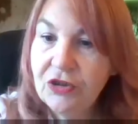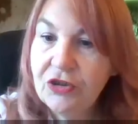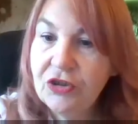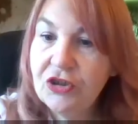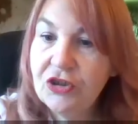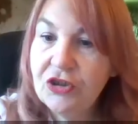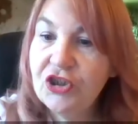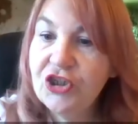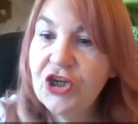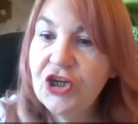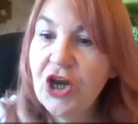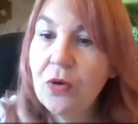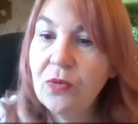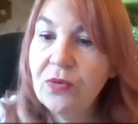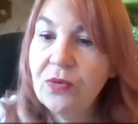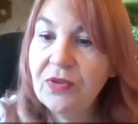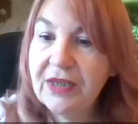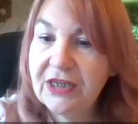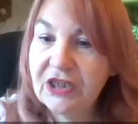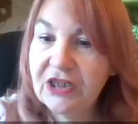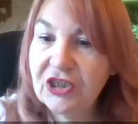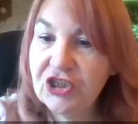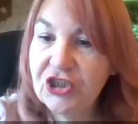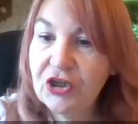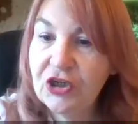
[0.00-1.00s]
To show
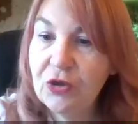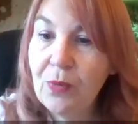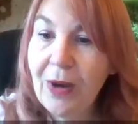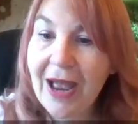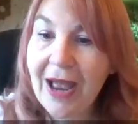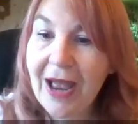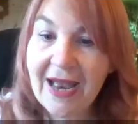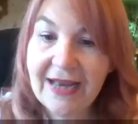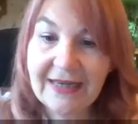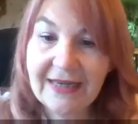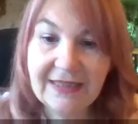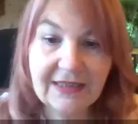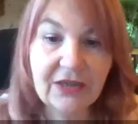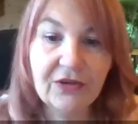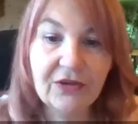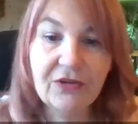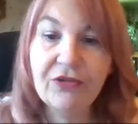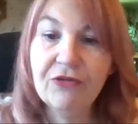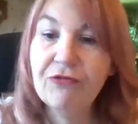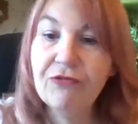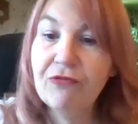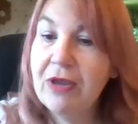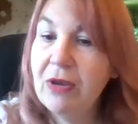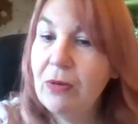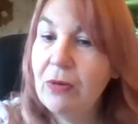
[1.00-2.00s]
this, she wears
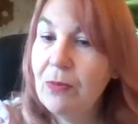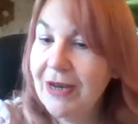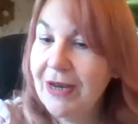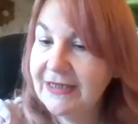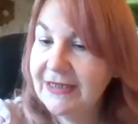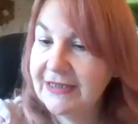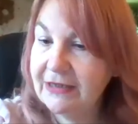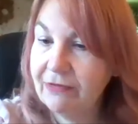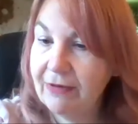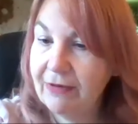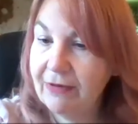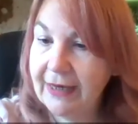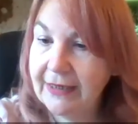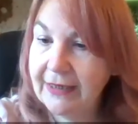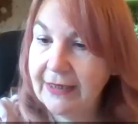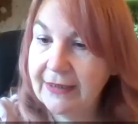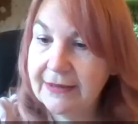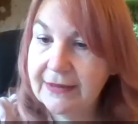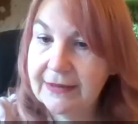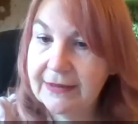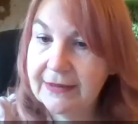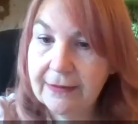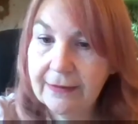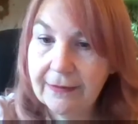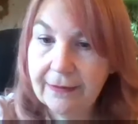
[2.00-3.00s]
three wedding
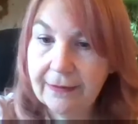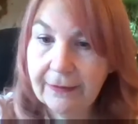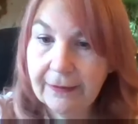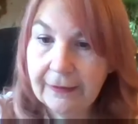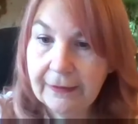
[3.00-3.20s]
rings.